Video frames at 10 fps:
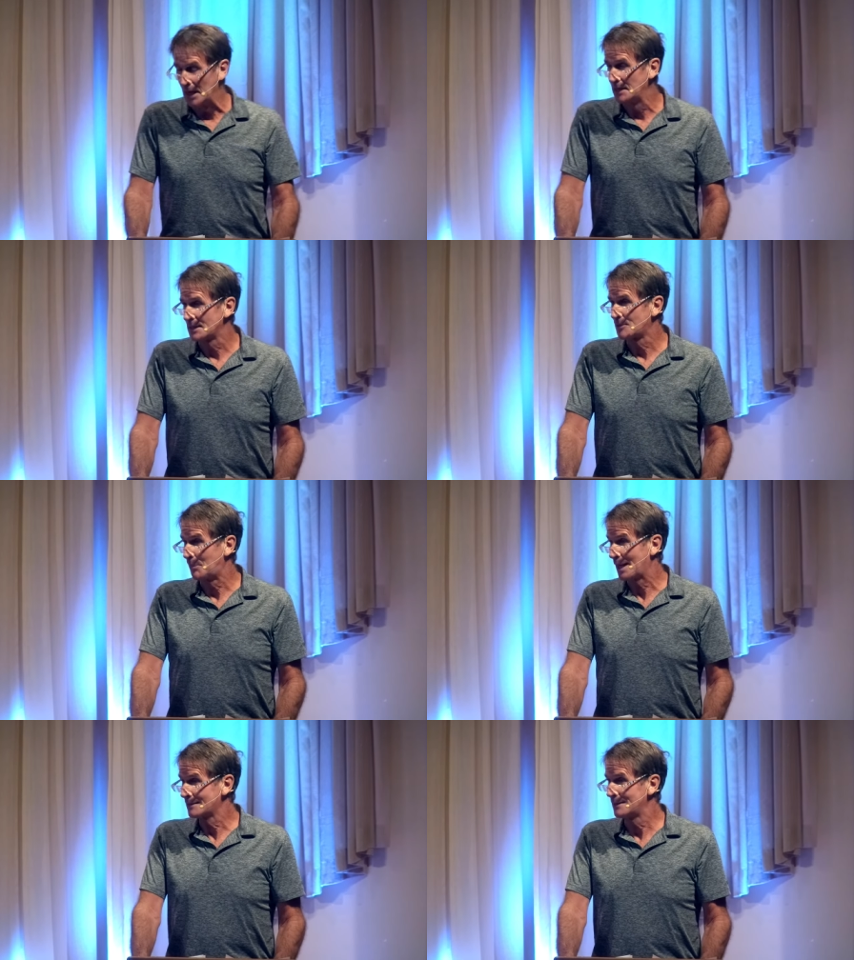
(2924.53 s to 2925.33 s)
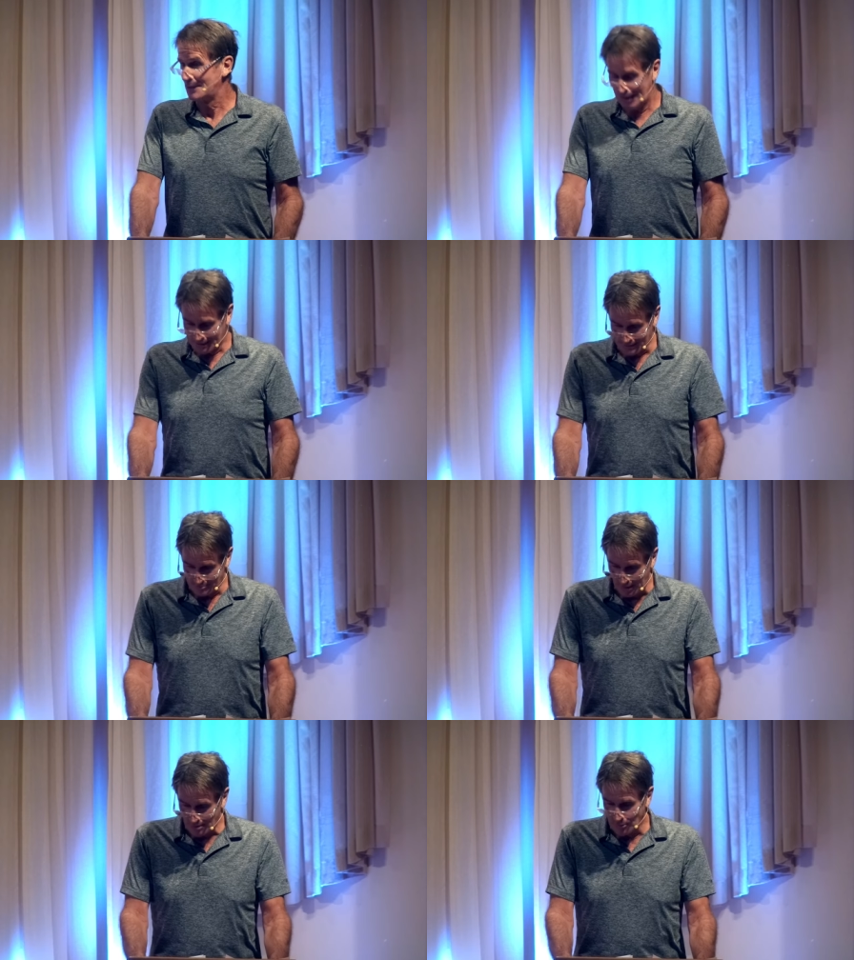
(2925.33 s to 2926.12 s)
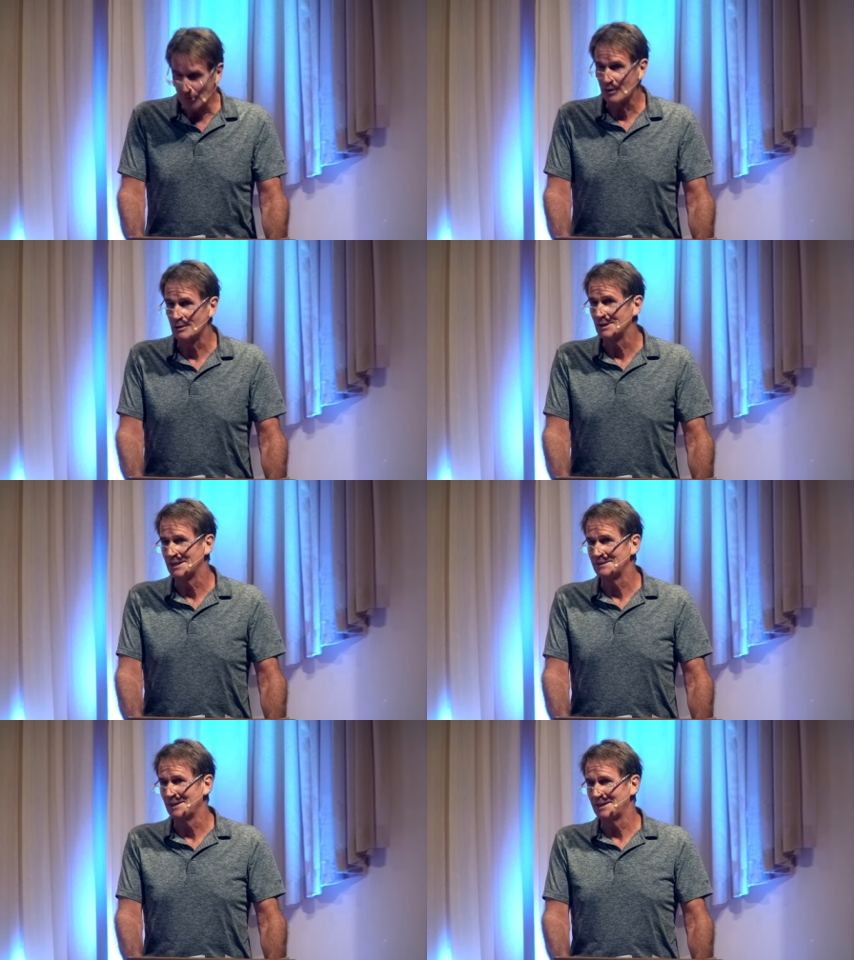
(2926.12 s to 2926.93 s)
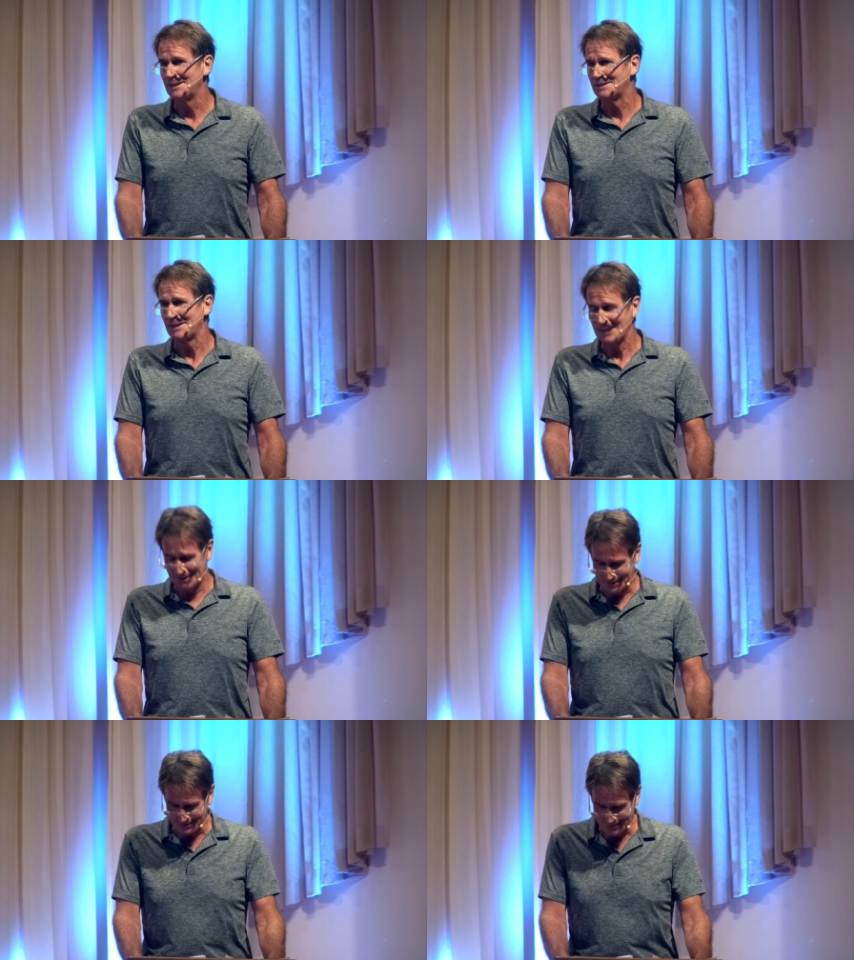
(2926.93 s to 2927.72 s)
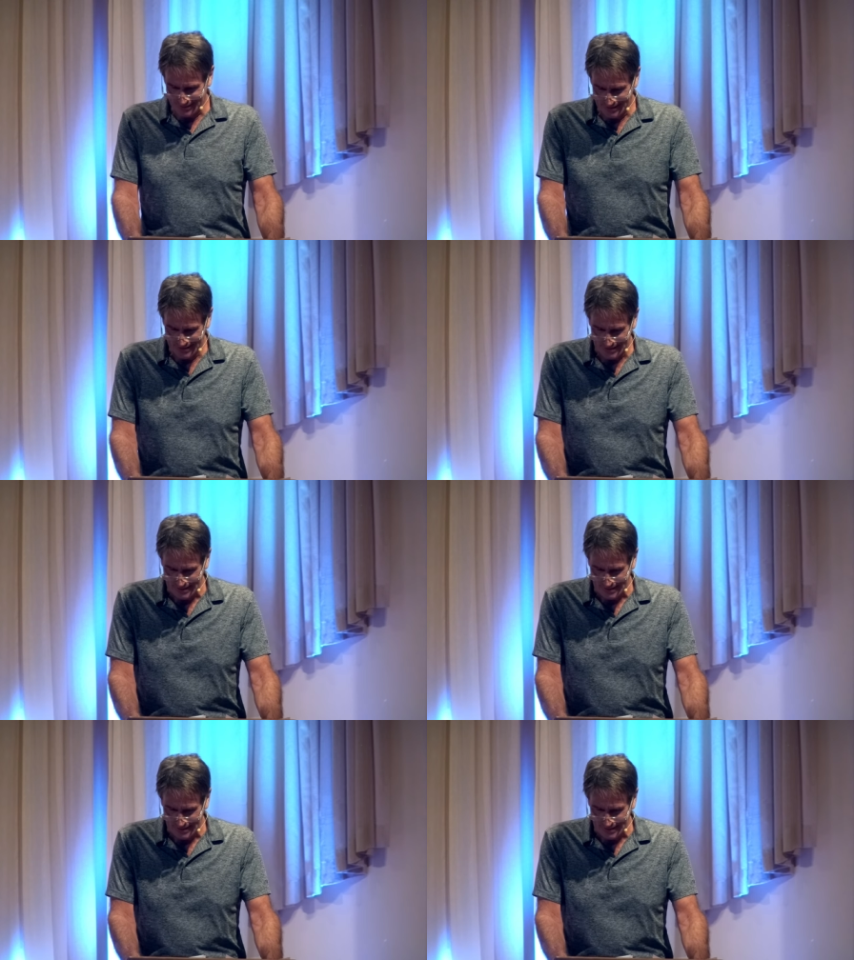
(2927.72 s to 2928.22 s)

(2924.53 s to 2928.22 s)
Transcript: unexpected death in Balmoral at 96, or